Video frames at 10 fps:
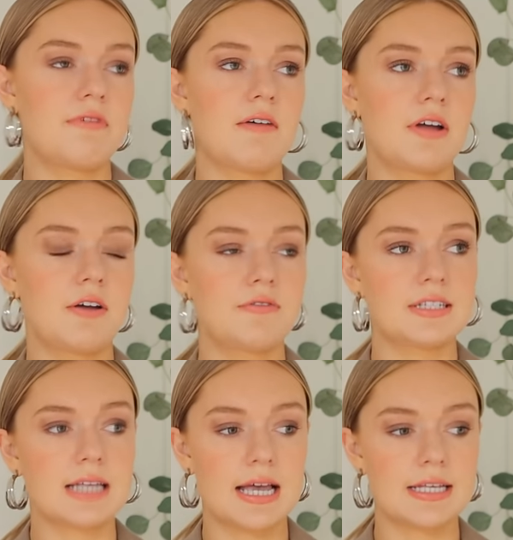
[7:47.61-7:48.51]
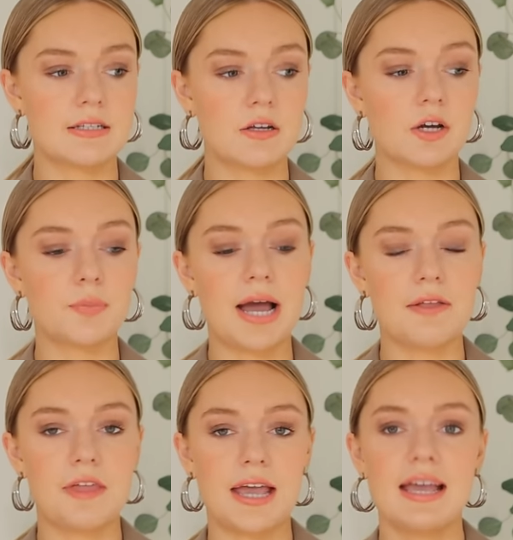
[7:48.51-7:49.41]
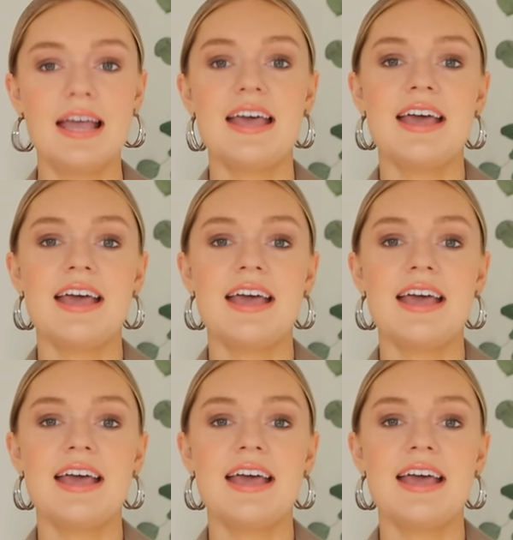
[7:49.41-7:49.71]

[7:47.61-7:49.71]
very oversized look, but I think